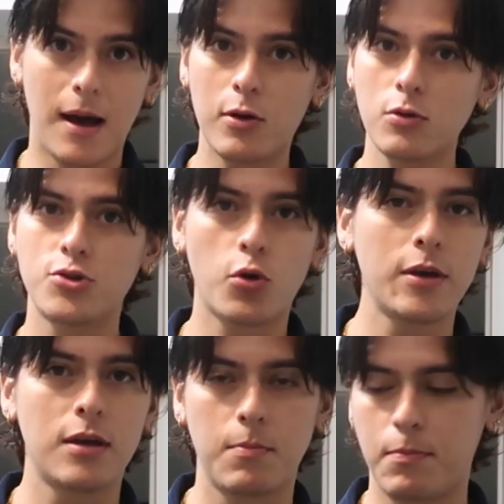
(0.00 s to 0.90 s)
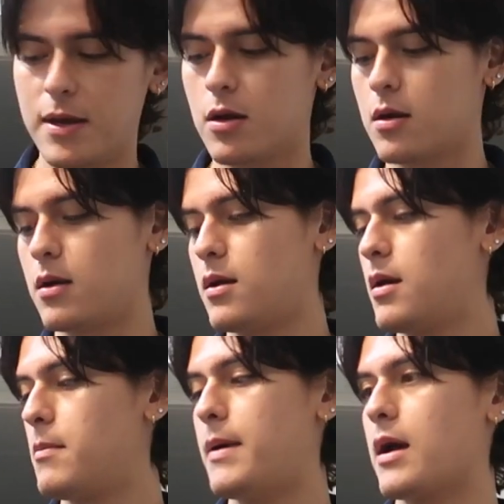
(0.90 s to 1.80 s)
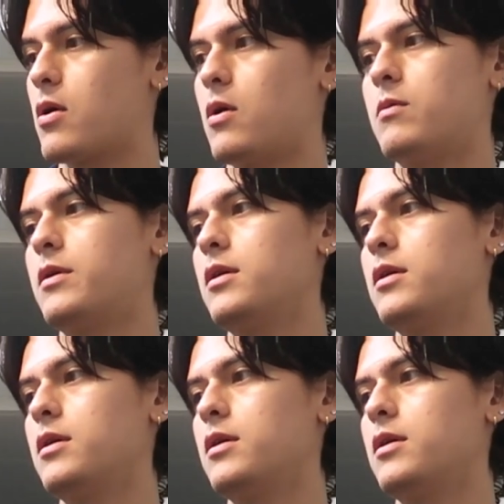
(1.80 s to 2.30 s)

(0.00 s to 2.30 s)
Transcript: I don't enjoy beer back home